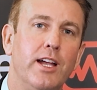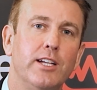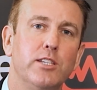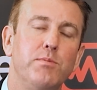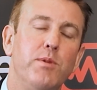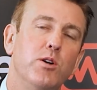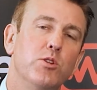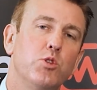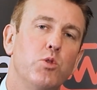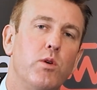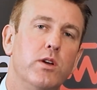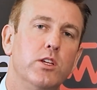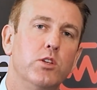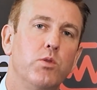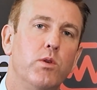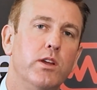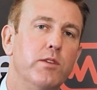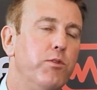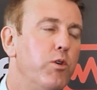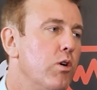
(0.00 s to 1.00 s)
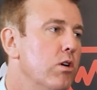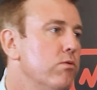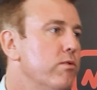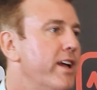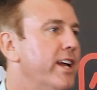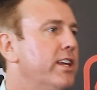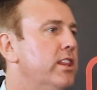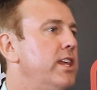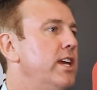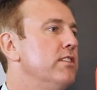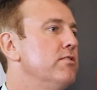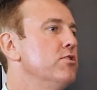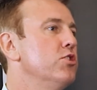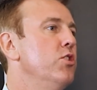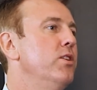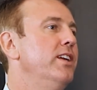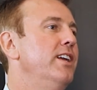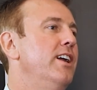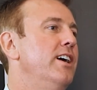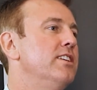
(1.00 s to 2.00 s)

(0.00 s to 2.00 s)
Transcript: Expo 2024. Rick, thanks for joining